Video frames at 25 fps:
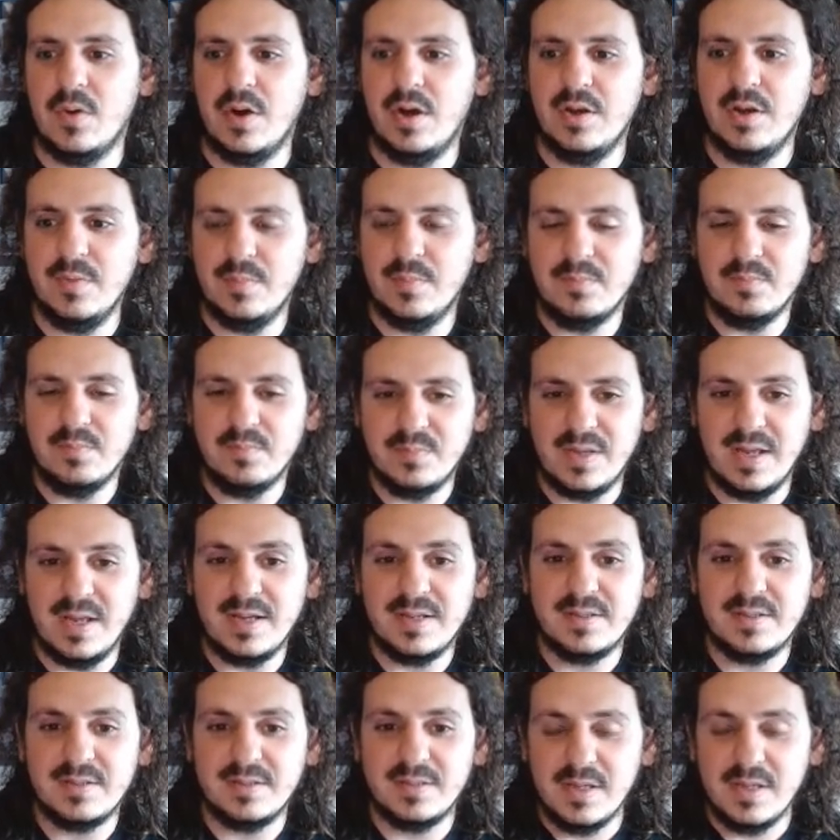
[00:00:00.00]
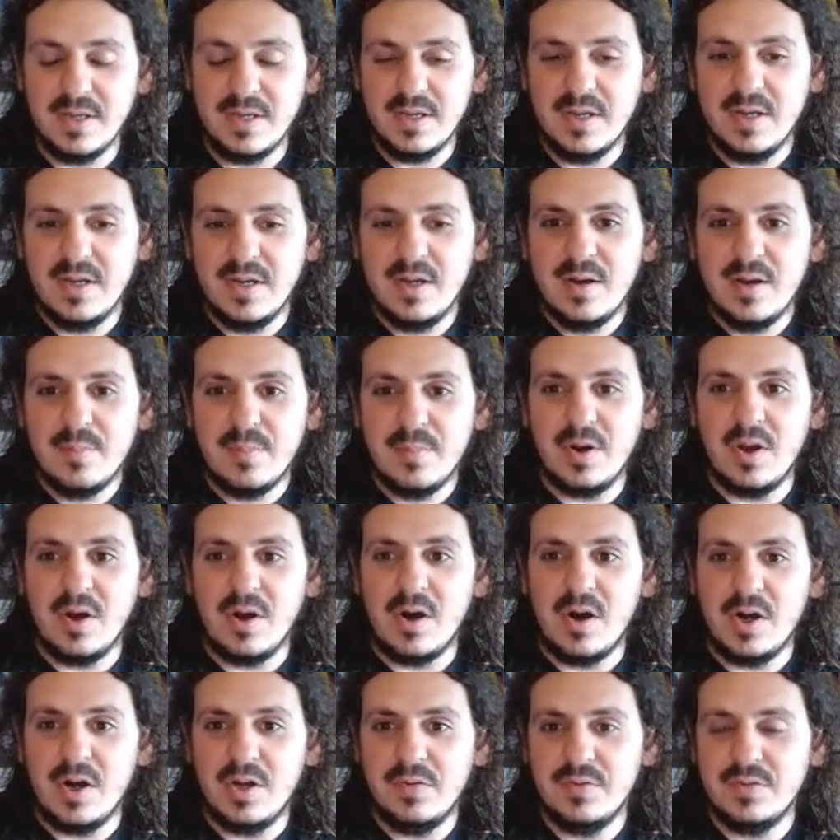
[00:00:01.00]
you're like about
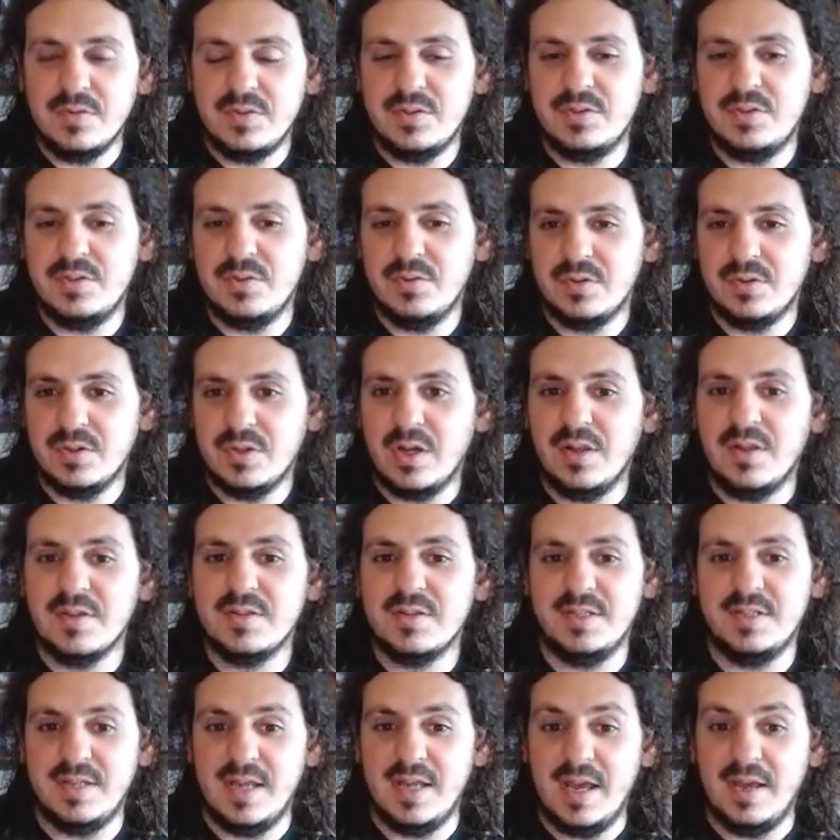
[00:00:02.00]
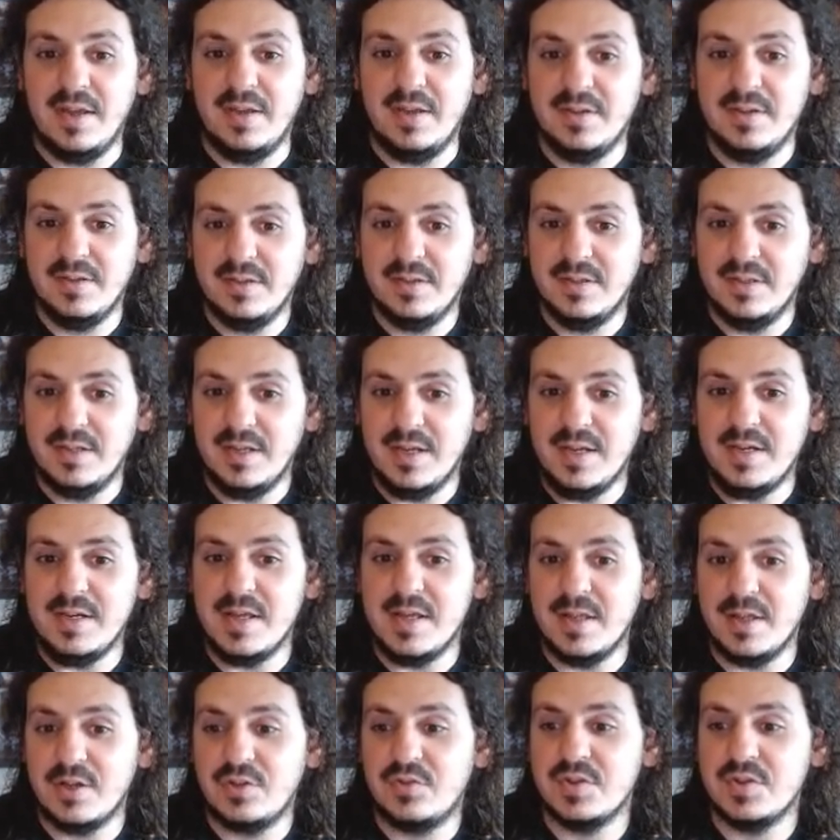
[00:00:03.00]
$100 to $200 a day in
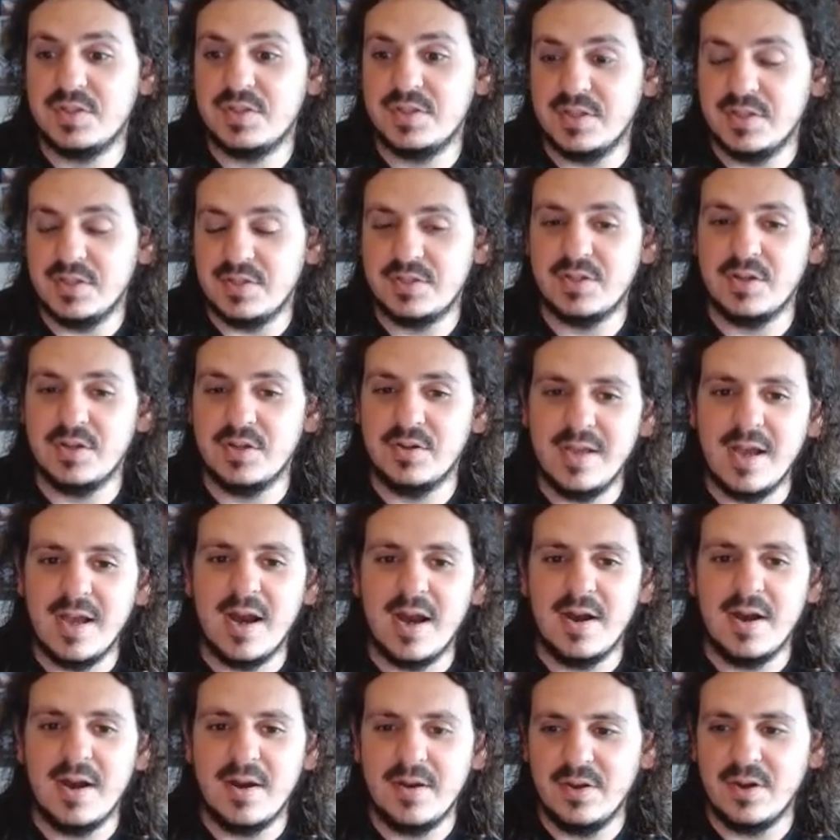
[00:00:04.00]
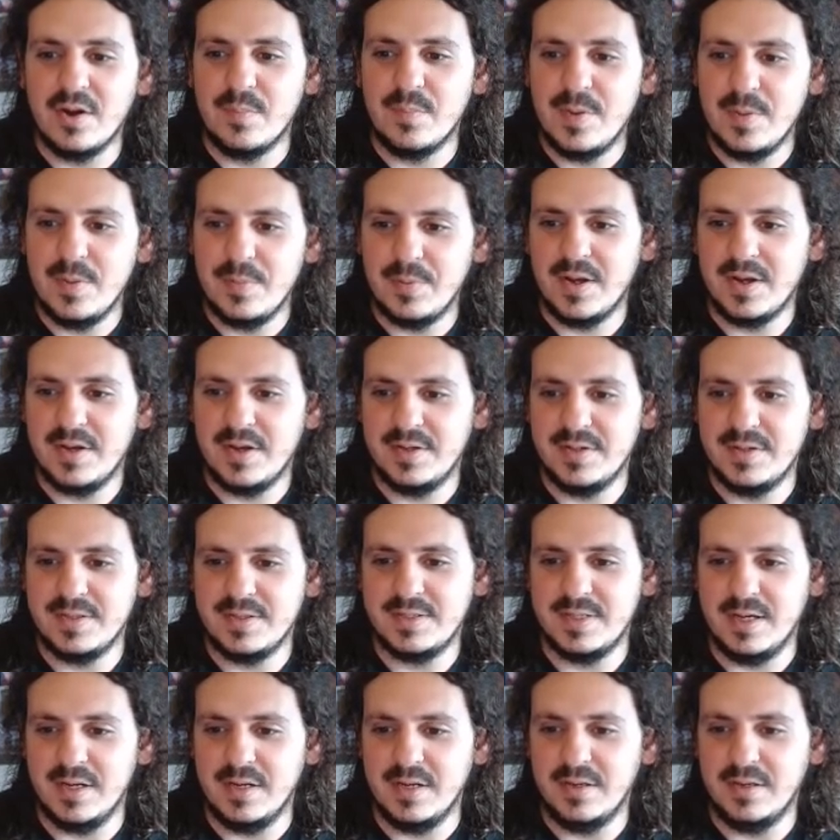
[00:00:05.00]
electricity. So yeah, you know, people are going to
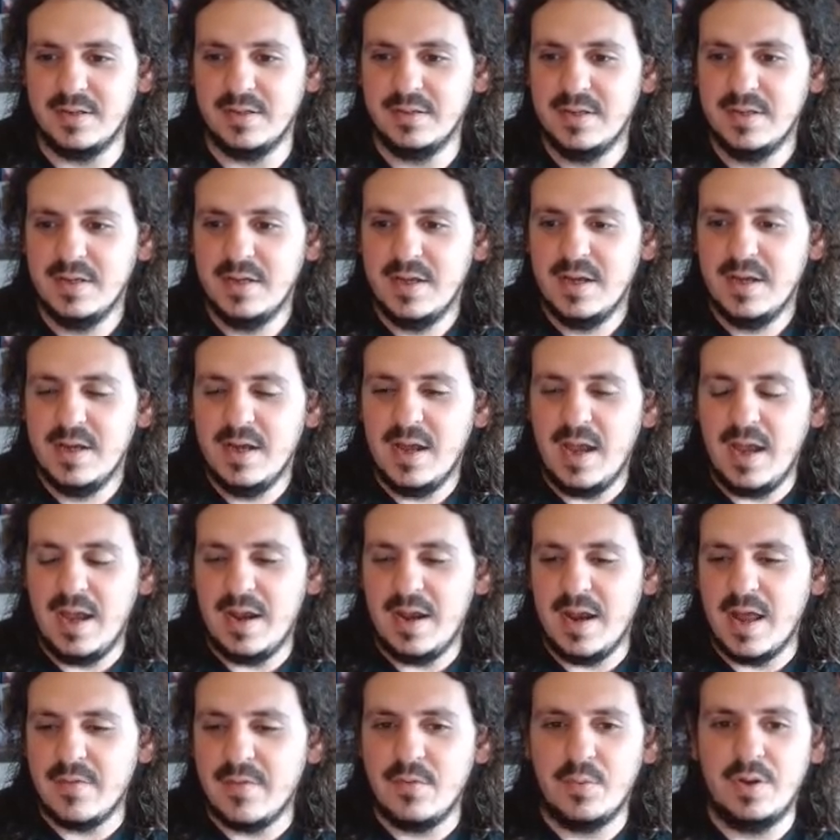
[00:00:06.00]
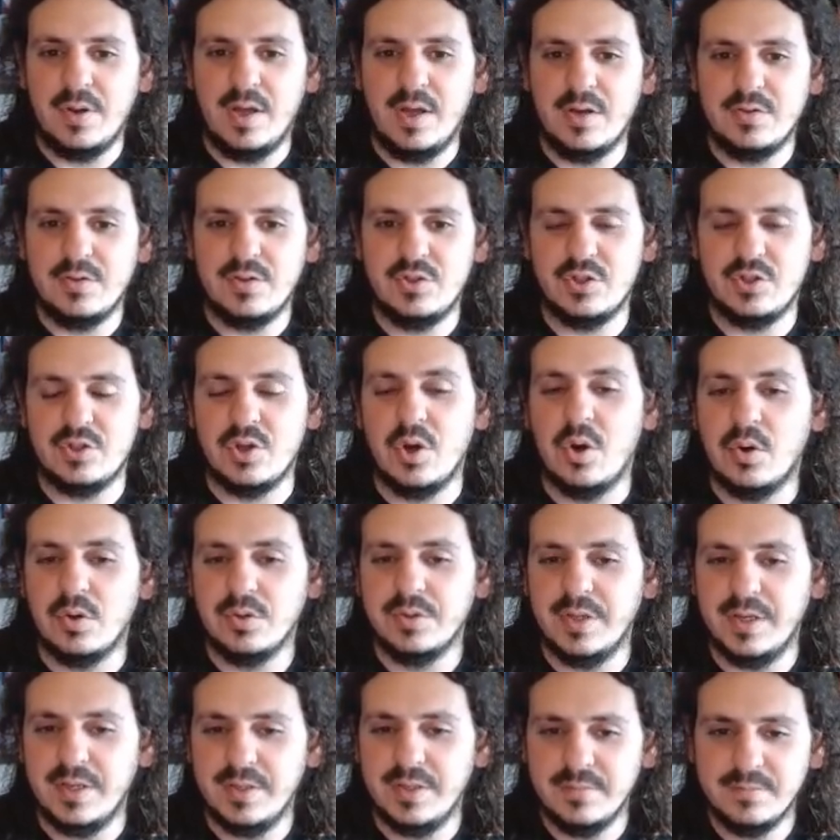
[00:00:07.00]
sell, and everyone else is just
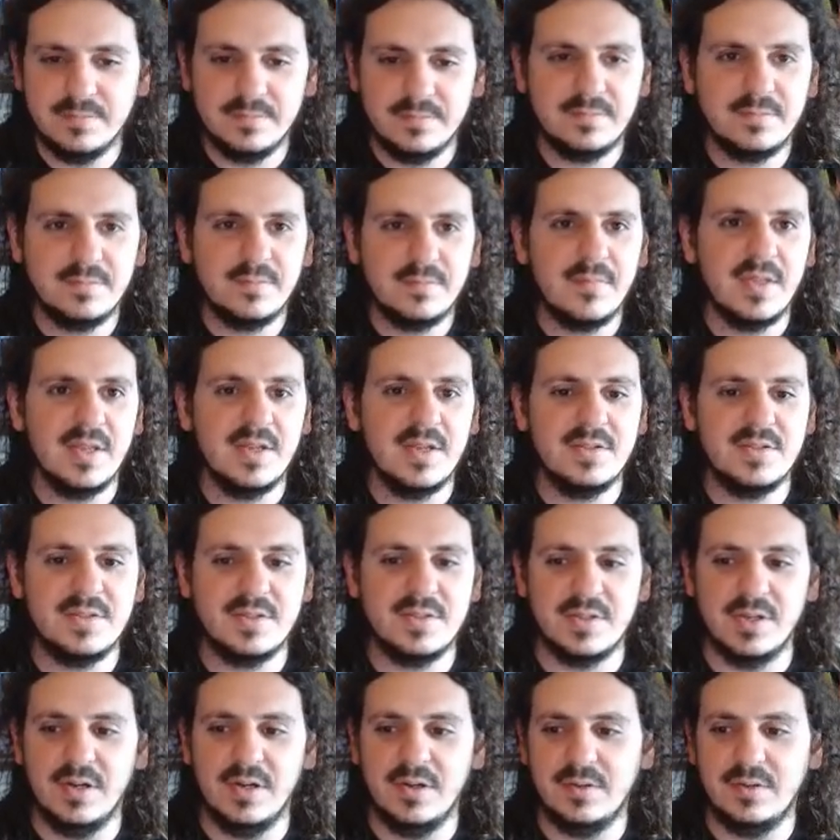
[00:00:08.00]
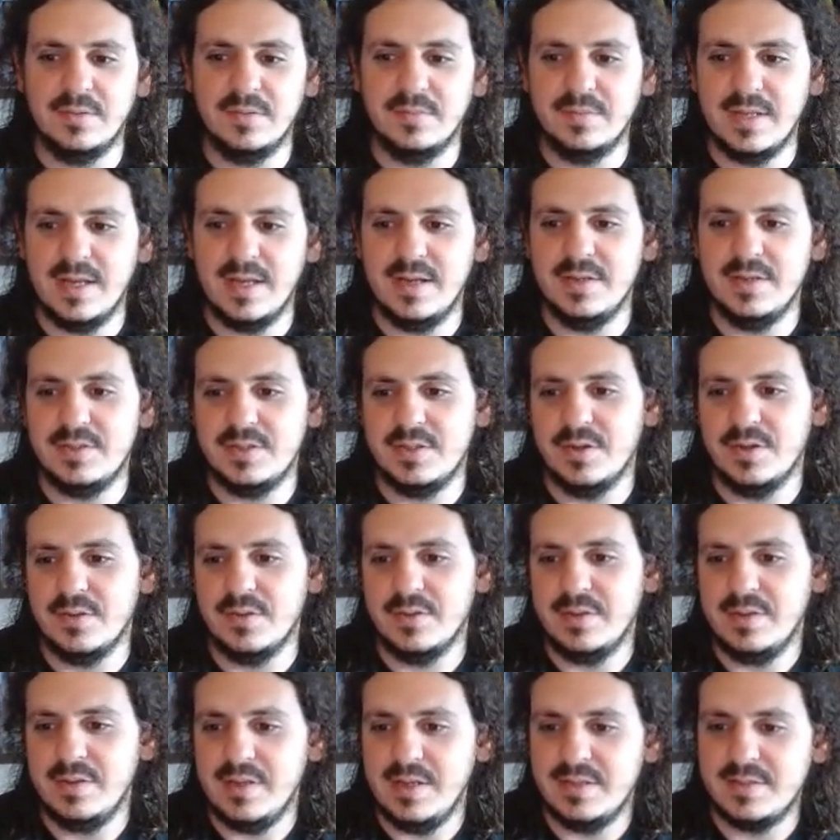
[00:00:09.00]
holding. So
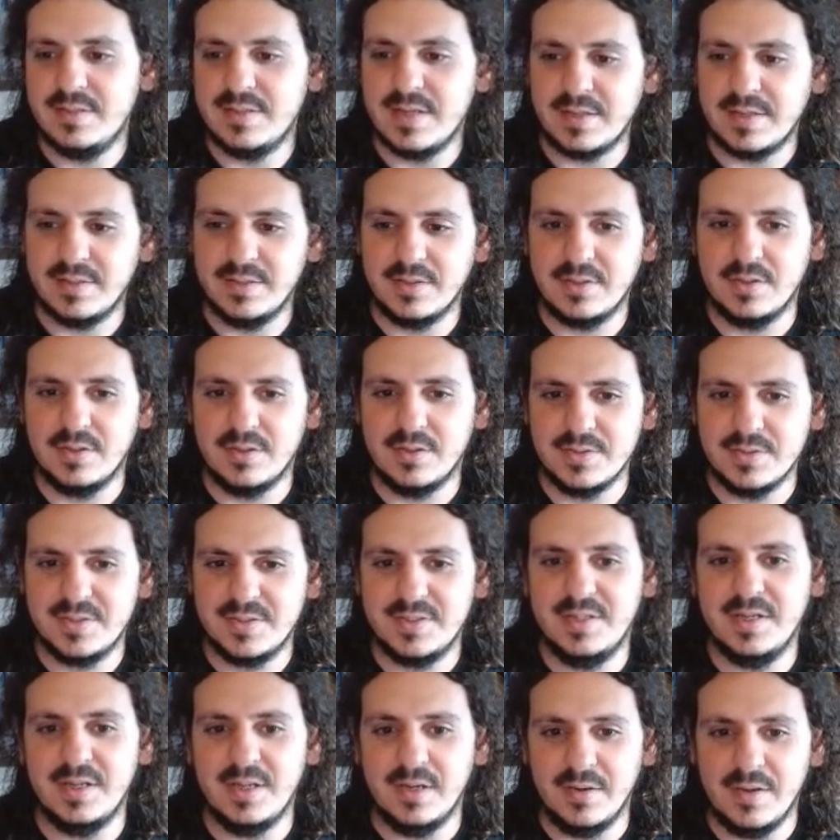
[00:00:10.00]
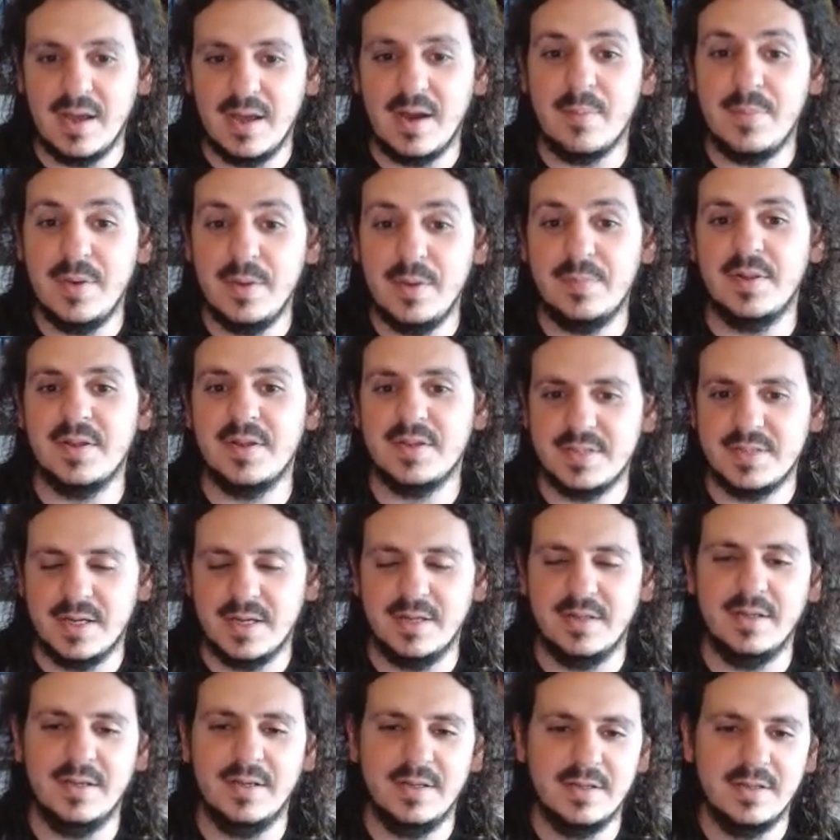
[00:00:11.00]
these technicals, you know, yeah, people are
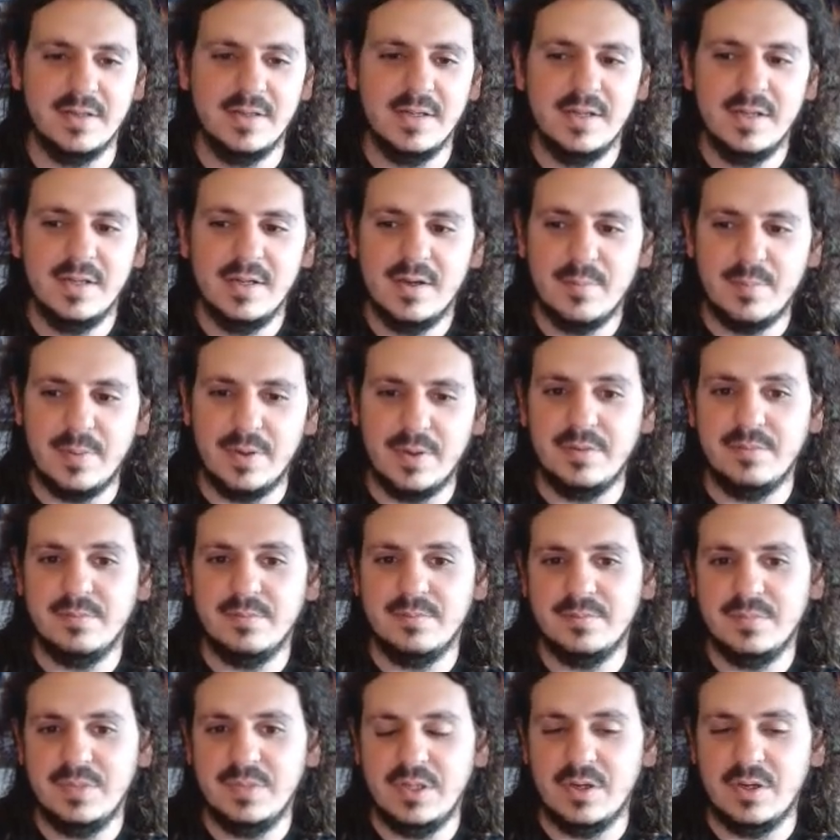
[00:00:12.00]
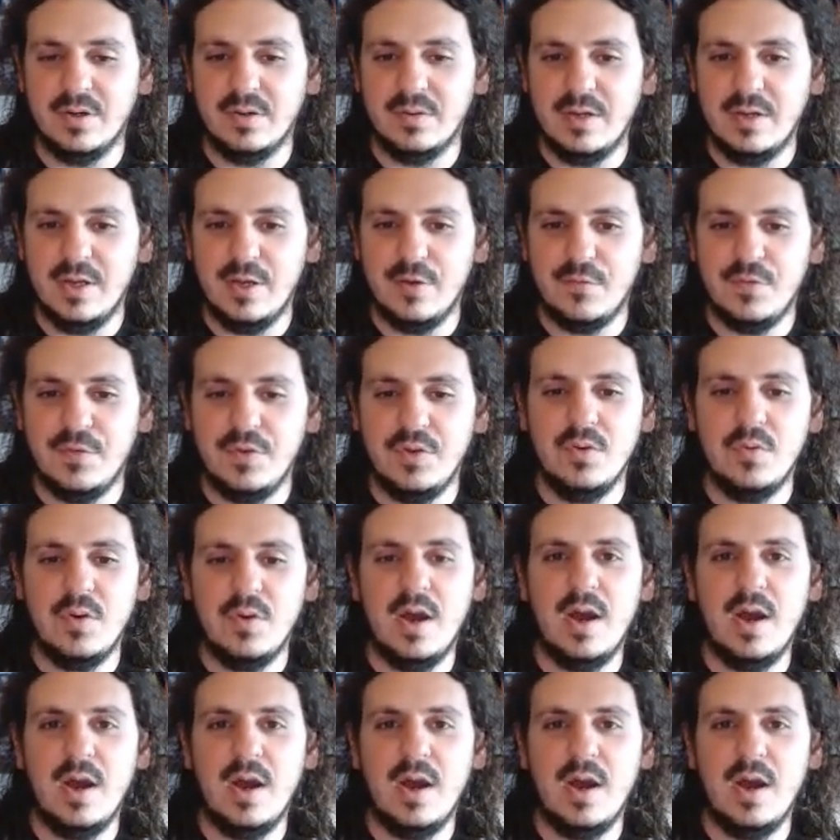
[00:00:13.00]
selling, but you know, if you're